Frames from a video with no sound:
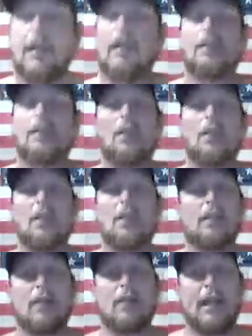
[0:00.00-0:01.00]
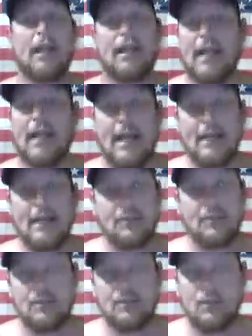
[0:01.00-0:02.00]
So get ready, guys. It's
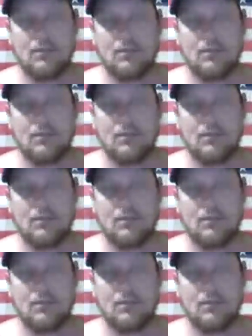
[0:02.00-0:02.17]
going to